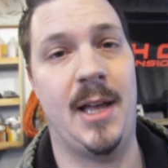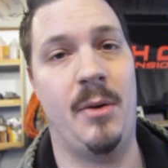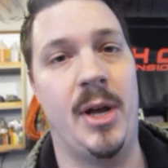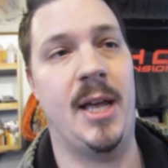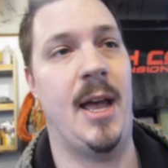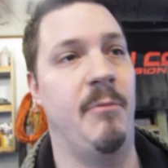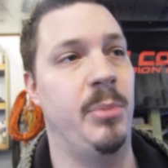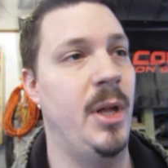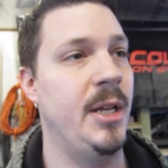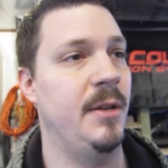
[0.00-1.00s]
That way I have
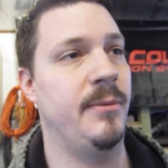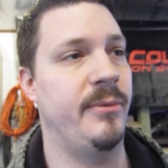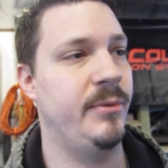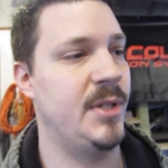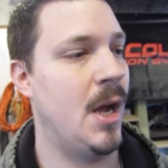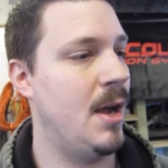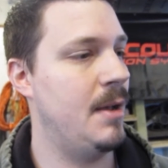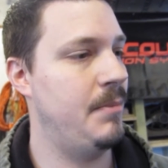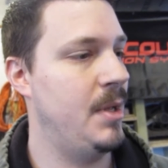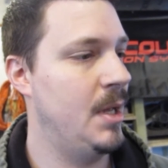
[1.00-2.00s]
plenty of
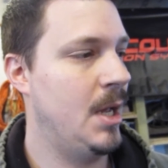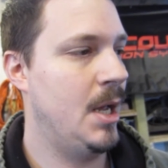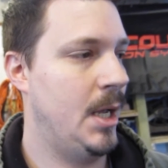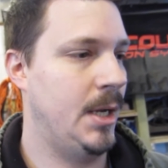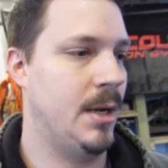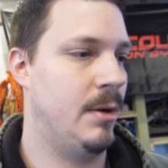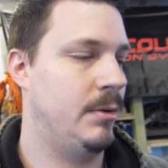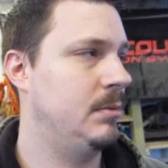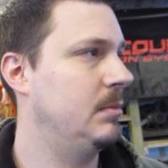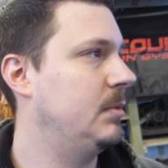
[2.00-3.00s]
time. You know,
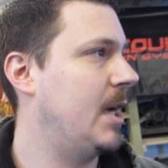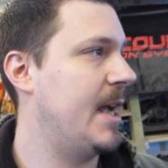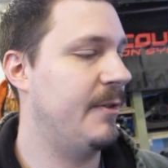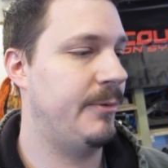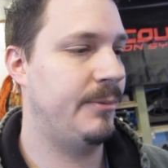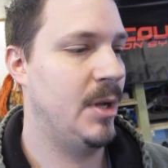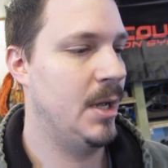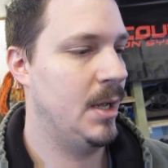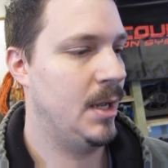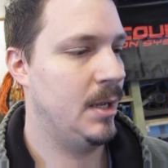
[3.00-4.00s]
I
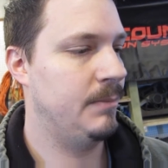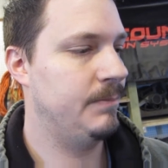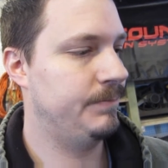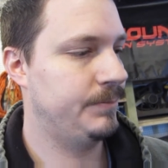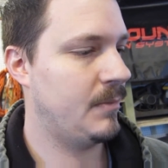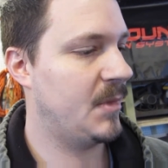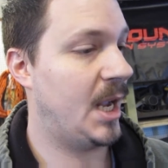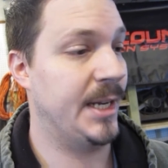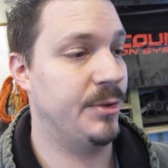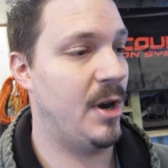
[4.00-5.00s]

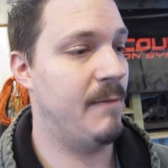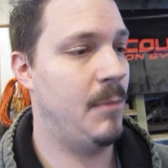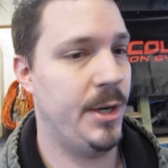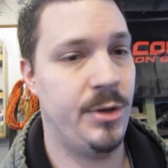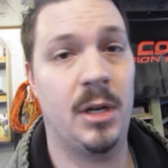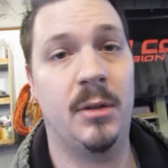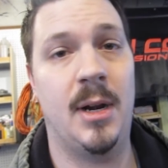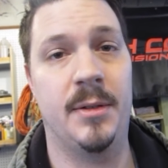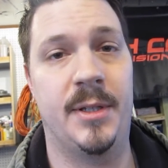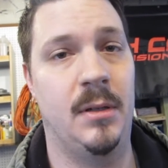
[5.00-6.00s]
can drive my truck
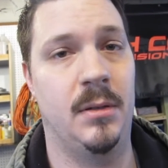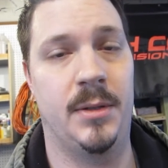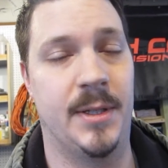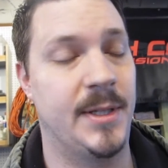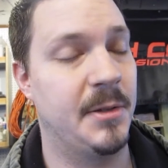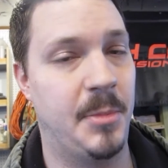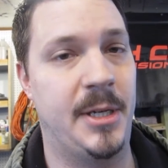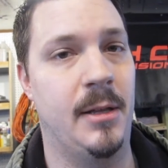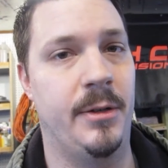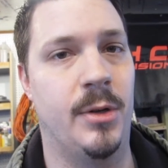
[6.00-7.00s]
around still since that's my
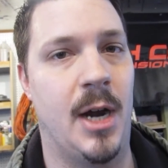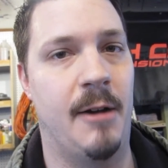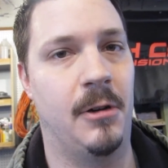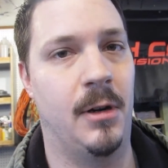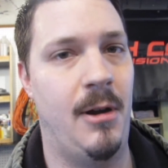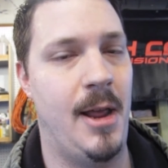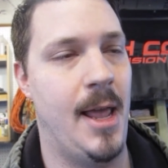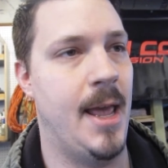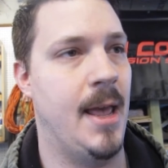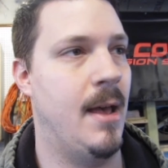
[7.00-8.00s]
daily driver,
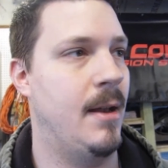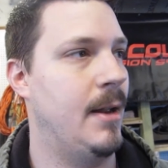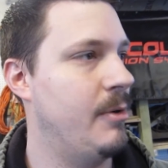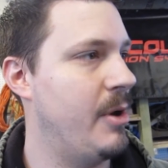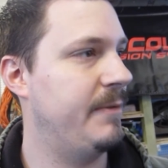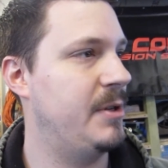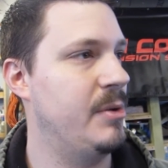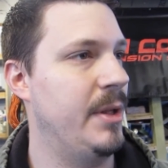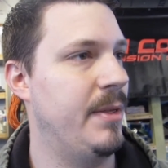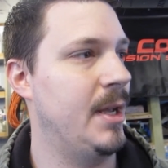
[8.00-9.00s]
and I don't have to
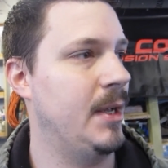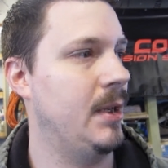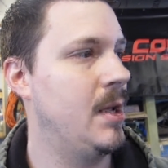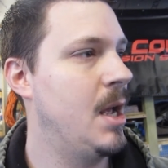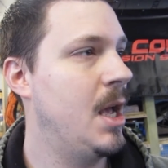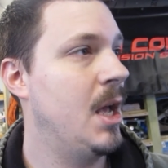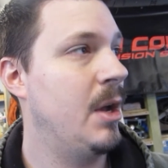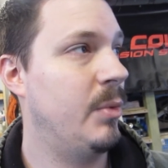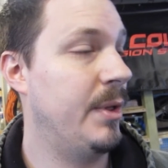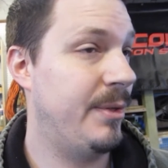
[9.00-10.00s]
do anything
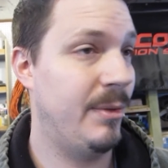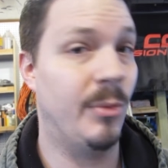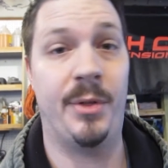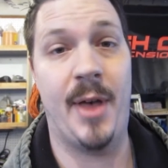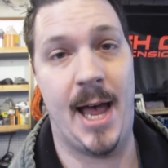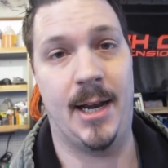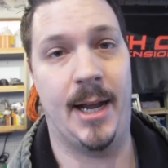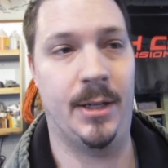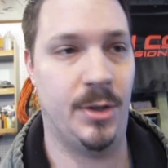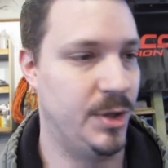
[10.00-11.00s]
with that.
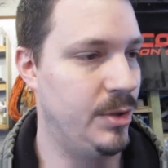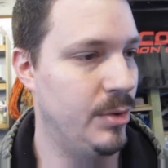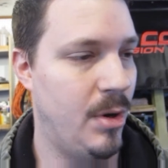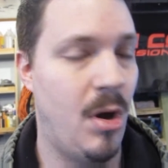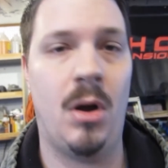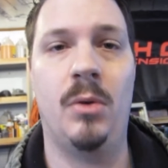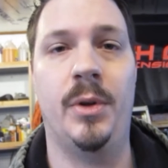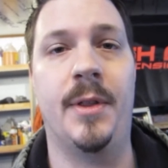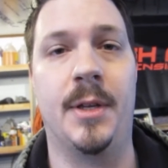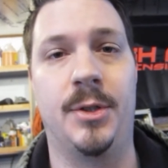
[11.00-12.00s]
I can just do it all
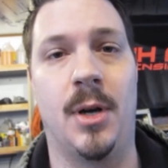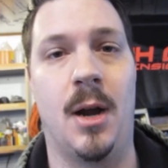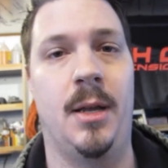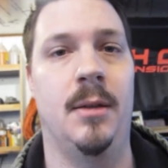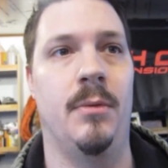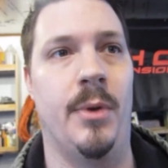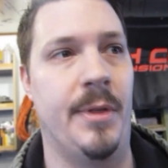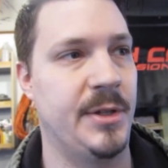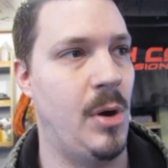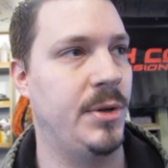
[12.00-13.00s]
with this truck, with
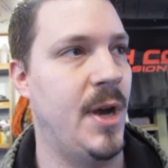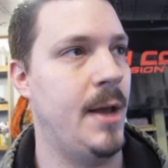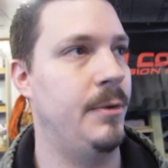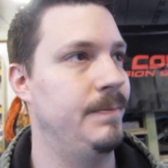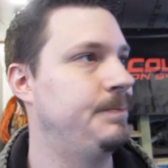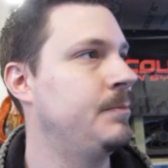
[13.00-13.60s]
this R title.